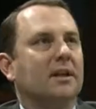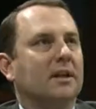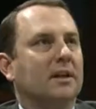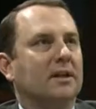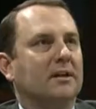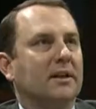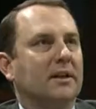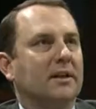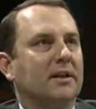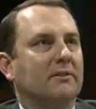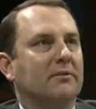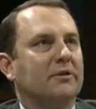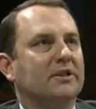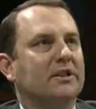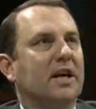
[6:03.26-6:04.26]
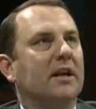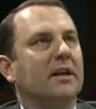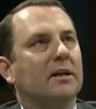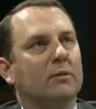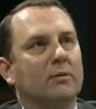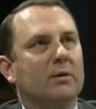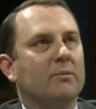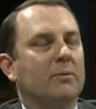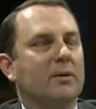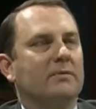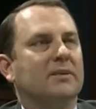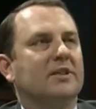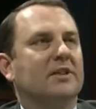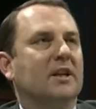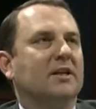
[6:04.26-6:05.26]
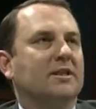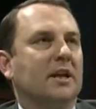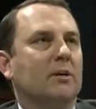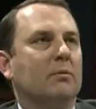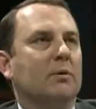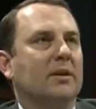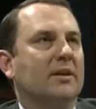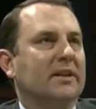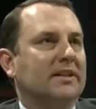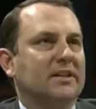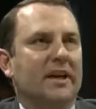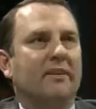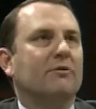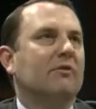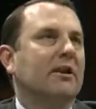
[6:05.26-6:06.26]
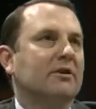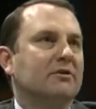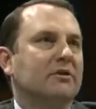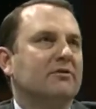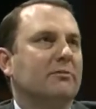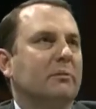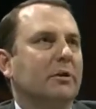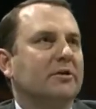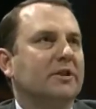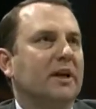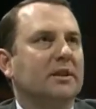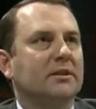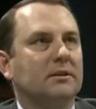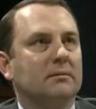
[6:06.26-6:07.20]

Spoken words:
in a different setting. We've discussed that with the staff directors from both sides.